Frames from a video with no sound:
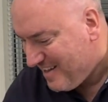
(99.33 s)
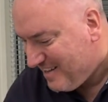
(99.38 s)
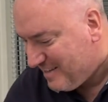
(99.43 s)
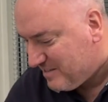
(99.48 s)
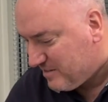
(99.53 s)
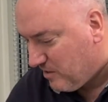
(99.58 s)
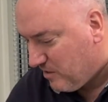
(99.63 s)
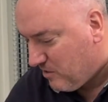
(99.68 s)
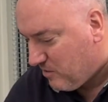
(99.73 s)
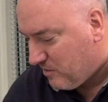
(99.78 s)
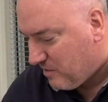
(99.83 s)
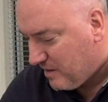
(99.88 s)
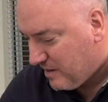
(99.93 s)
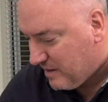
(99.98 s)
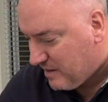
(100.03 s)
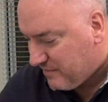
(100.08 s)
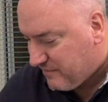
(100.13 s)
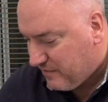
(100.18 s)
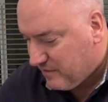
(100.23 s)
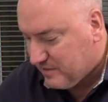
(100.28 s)
So
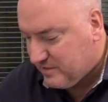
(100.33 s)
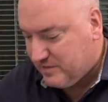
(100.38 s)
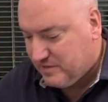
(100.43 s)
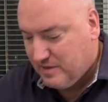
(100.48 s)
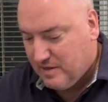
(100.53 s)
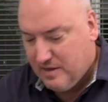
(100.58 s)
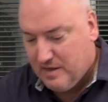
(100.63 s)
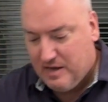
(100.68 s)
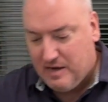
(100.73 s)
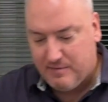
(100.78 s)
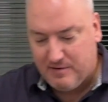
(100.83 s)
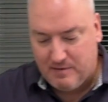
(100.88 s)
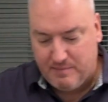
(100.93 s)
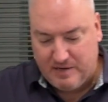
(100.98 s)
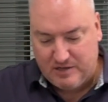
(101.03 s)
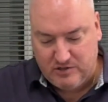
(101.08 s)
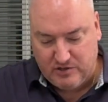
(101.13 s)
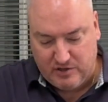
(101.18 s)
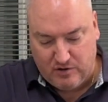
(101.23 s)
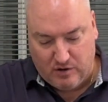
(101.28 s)
first I'm going to
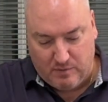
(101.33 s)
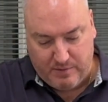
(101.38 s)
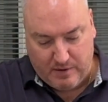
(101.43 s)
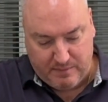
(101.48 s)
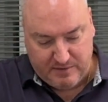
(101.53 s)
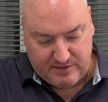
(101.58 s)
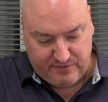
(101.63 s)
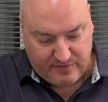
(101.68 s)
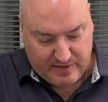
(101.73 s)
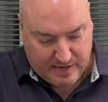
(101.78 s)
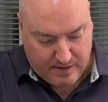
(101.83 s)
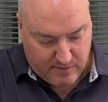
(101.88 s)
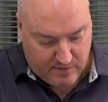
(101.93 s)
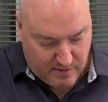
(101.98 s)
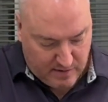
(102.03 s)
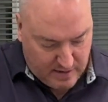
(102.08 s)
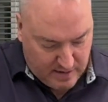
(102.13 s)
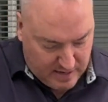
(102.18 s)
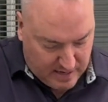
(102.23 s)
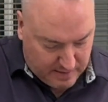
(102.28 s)
measure the all-purpose flour.
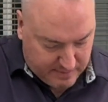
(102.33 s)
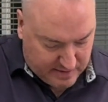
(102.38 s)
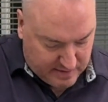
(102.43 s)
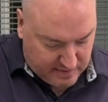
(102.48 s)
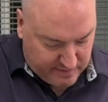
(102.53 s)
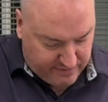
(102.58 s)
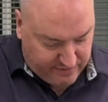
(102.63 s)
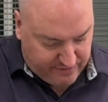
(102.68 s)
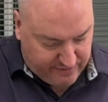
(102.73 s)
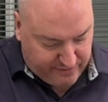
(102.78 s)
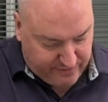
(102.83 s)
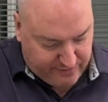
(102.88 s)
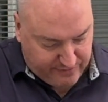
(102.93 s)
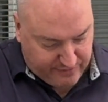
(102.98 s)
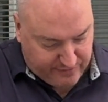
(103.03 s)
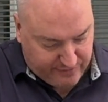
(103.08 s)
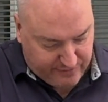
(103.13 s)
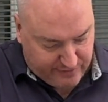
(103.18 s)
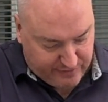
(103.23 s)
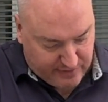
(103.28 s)
I'm going to
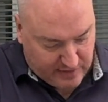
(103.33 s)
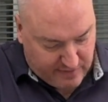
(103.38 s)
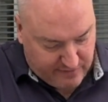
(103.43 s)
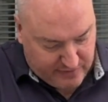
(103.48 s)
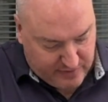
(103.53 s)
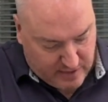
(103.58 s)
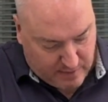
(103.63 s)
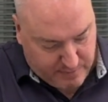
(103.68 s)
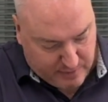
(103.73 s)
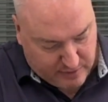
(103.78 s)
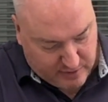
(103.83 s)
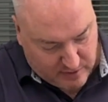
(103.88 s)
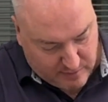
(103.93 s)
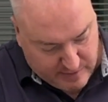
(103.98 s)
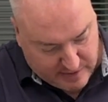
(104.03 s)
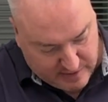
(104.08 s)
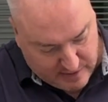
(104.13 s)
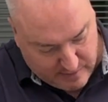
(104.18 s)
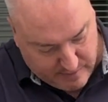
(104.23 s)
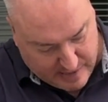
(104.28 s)
fluff it up a little
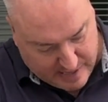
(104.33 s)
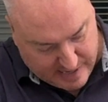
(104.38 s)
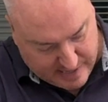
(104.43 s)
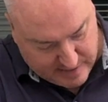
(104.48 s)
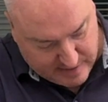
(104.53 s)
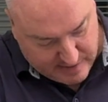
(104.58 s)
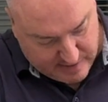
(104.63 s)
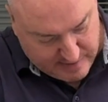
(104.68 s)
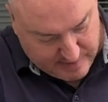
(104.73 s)
bit in the bag,